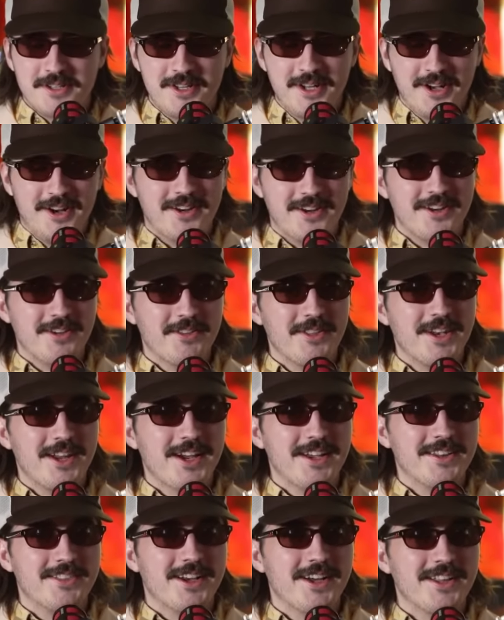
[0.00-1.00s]
longer than I
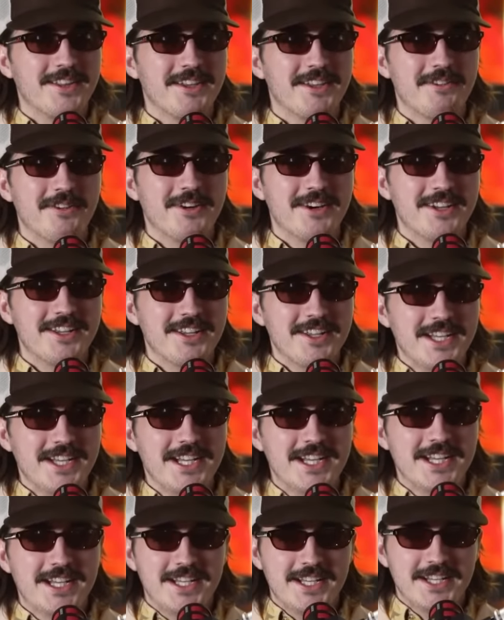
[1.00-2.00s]
thought they would.
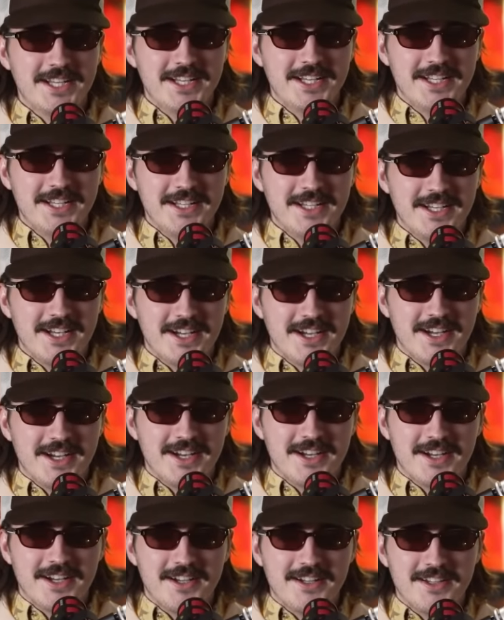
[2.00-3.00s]
A
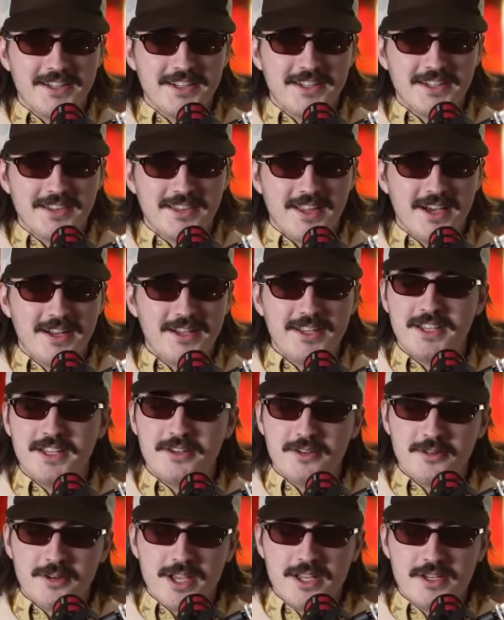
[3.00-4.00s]
uh, lot of
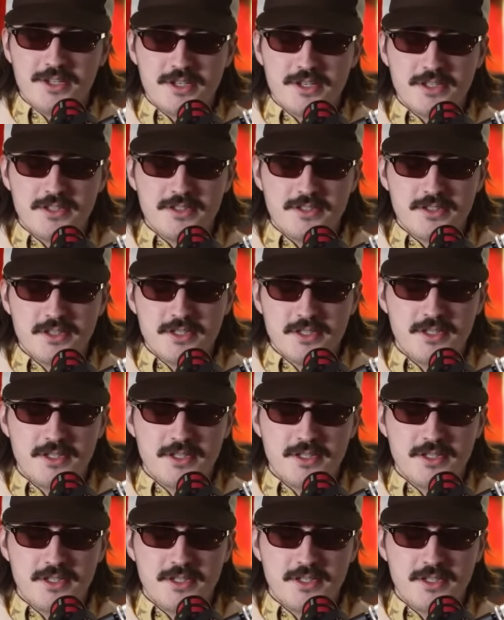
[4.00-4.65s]
iterations